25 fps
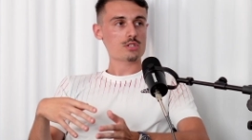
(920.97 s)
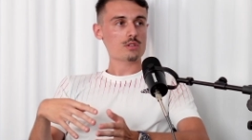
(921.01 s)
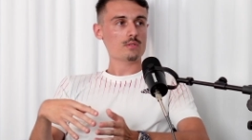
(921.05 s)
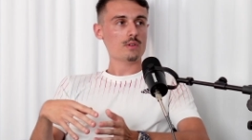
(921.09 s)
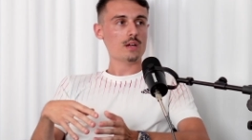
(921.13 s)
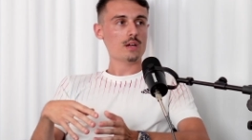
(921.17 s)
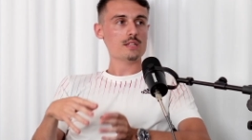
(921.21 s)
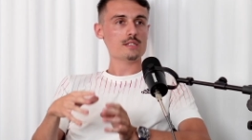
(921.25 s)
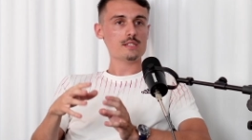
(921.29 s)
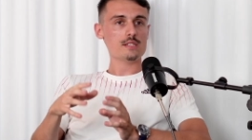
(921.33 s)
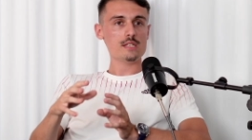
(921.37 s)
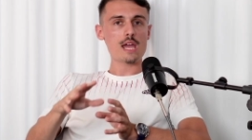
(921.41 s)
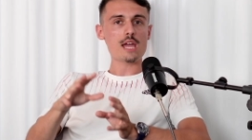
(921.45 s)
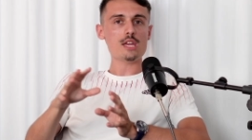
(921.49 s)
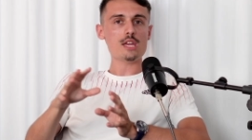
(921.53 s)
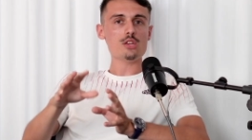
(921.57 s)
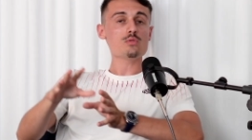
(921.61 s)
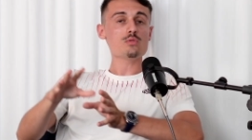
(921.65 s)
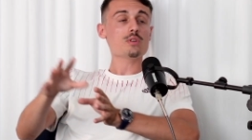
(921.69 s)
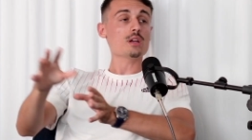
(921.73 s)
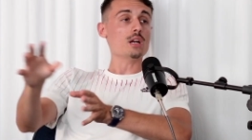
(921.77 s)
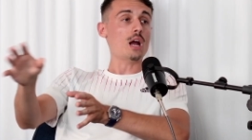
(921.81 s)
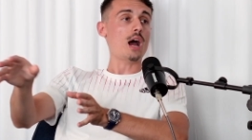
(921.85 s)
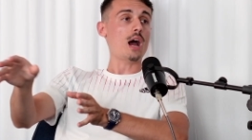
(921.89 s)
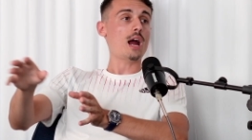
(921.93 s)
rates, yeah, you
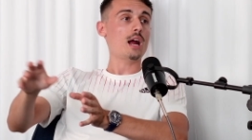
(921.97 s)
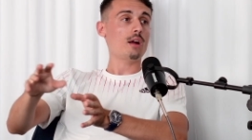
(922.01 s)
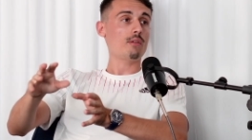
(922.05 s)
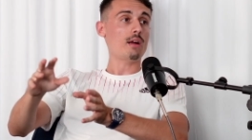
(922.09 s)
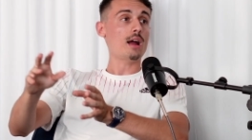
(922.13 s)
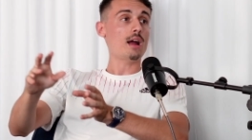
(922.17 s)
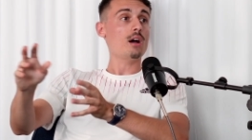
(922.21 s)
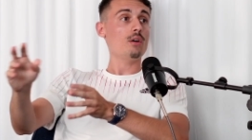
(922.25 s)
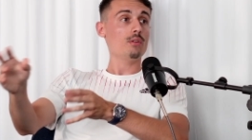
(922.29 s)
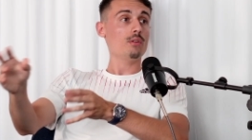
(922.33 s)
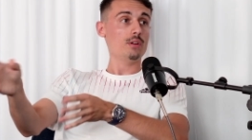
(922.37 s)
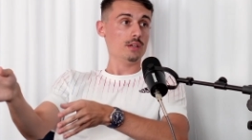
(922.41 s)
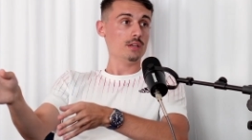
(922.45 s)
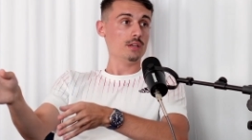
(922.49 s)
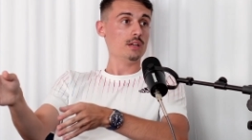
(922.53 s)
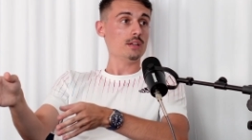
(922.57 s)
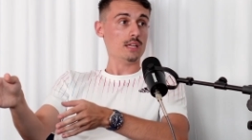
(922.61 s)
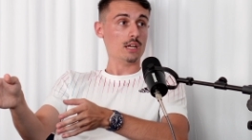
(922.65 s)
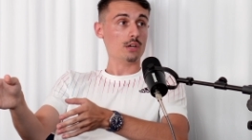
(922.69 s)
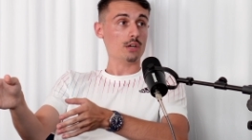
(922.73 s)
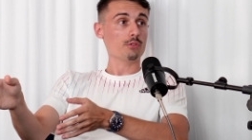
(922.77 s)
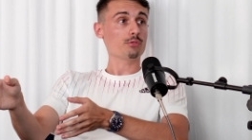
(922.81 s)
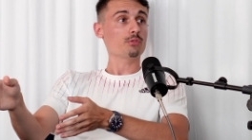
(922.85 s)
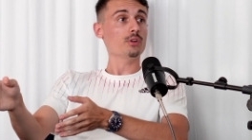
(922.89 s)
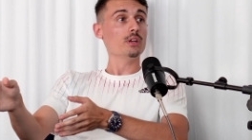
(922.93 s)
can hire out and
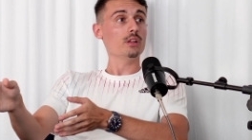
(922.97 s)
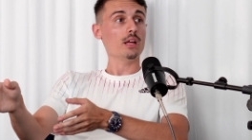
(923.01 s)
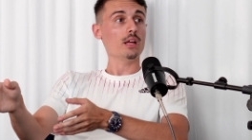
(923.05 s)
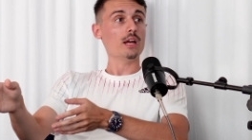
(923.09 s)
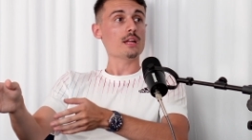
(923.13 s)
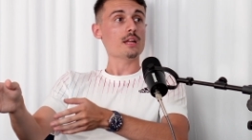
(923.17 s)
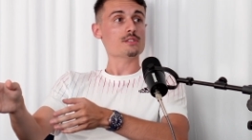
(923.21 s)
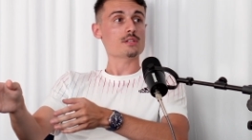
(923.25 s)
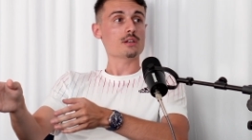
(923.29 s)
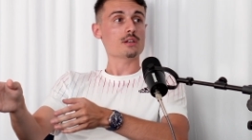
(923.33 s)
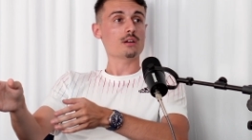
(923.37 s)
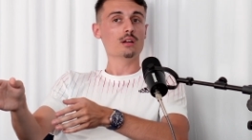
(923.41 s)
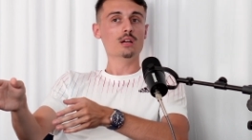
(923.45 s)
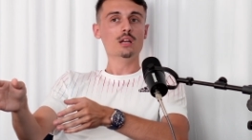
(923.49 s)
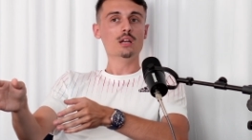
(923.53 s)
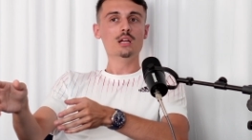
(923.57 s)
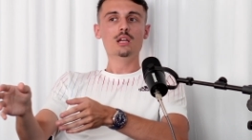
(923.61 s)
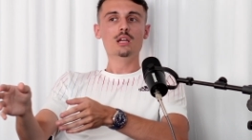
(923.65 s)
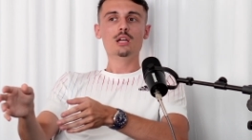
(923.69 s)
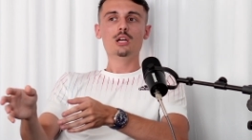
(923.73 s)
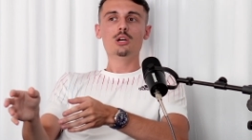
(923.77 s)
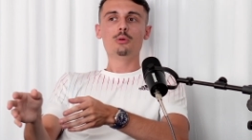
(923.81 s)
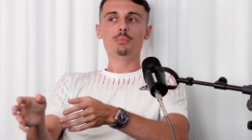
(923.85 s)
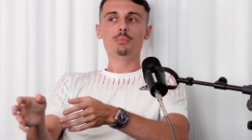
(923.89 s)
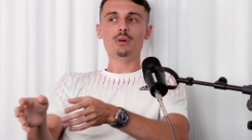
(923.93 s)
get a freelancer,
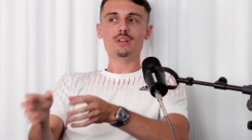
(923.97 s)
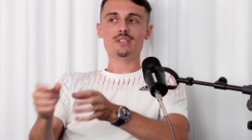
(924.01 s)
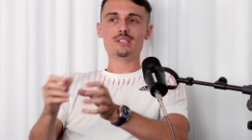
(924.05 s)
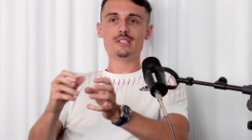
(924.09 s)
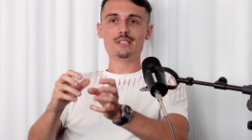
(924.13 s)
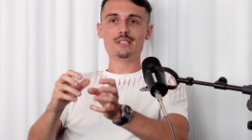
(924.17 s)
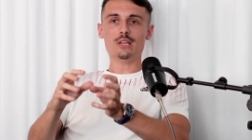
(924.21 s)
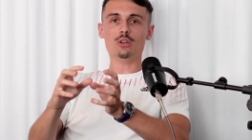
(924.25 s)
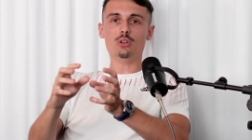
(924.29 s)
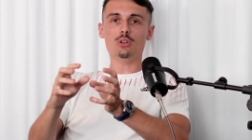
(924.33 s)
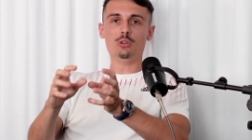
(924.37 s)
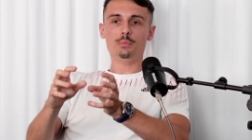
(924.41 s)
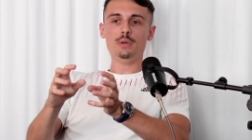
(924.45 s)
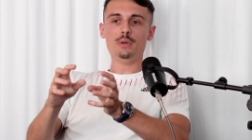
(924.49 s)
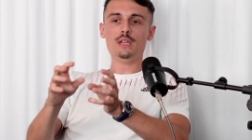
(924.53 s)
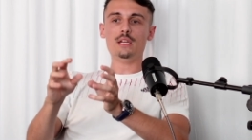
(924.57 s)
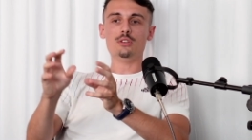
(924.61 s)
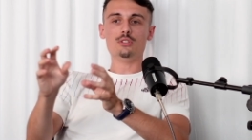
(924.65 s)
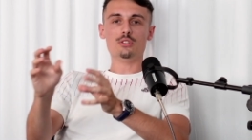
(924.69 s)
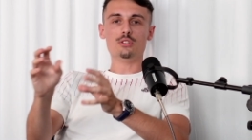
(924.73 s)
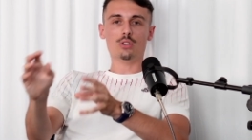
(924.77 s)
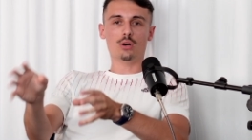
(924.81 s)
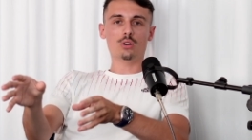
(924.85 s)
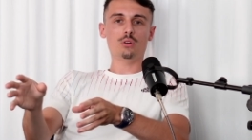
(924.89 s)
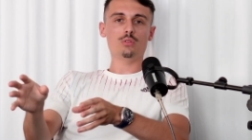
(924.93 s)
but still be
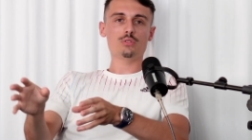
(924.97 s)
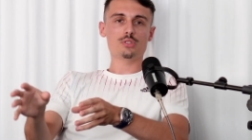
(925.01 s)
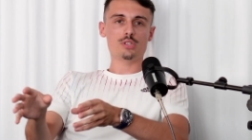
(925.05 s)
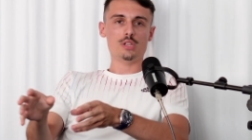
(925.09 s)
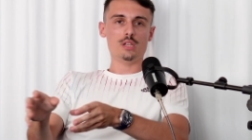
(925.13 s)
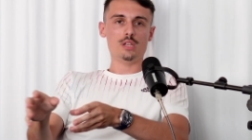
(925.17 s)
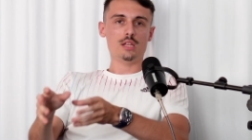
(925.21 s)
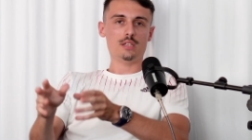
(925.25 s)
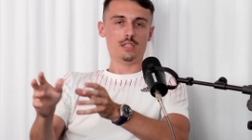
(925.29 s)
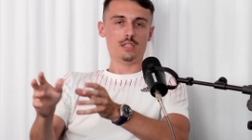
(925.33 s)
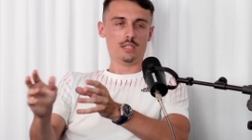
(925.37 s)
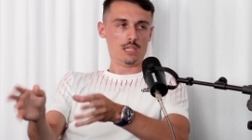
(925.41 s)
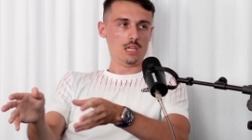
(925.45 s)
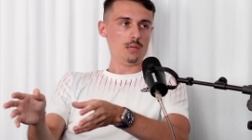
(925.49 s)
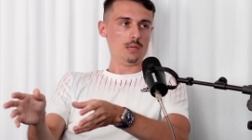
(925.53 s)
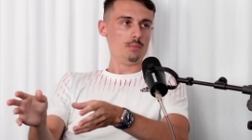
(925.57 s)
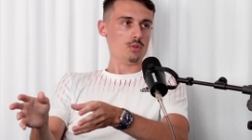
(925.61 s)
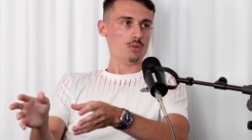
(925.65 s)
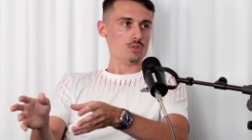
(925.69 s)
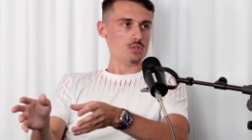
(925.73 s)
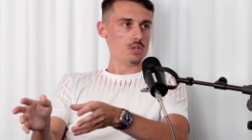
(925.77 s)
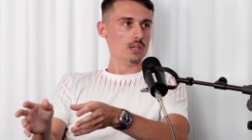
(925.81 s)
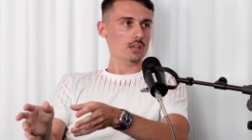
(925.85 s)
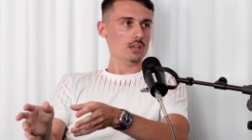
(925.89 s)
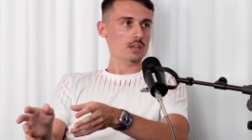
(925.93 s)
indulged in it to keep your
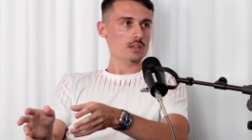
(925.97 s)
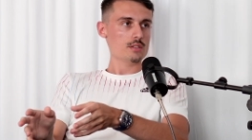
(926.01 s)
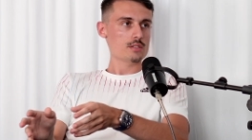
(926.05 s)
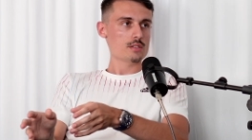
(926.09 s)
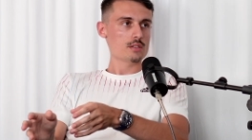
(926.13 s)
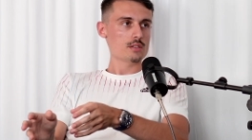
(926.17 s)
genius.